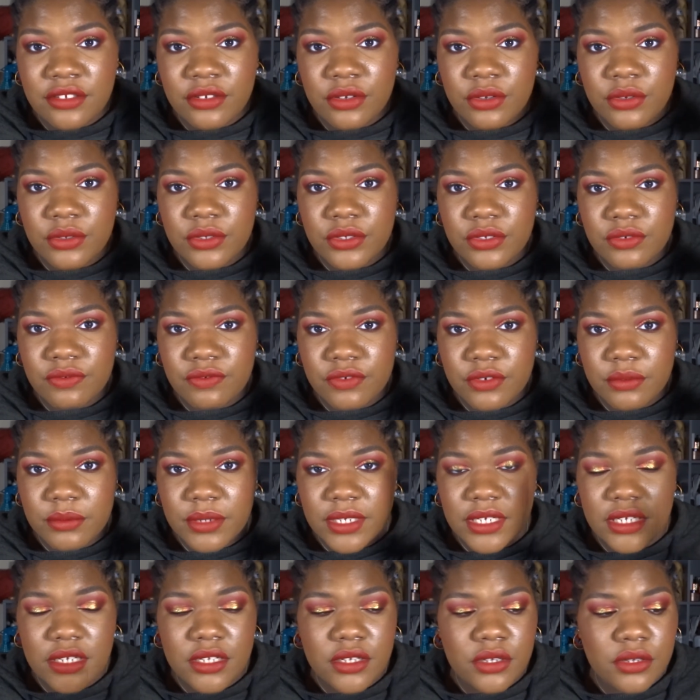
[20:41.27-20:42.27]
also from
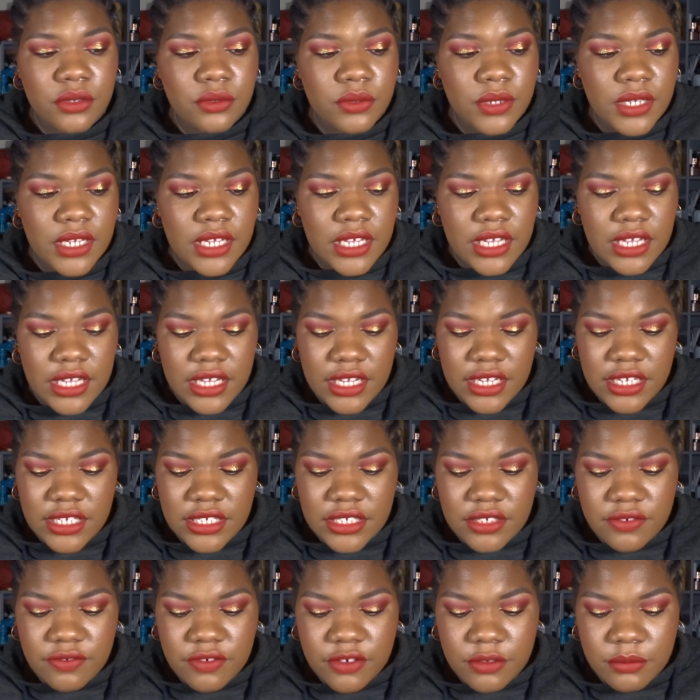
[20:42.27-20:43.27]
Kiko.
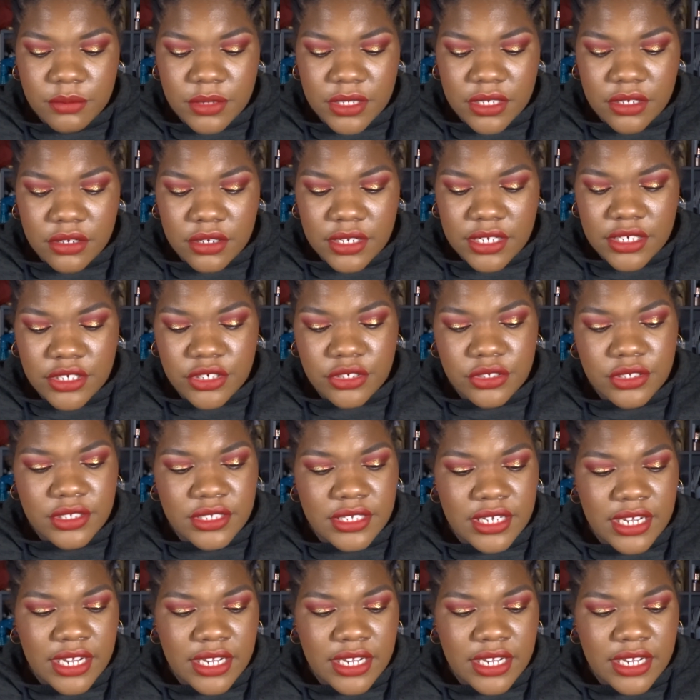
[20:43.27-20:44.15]
It's from the collection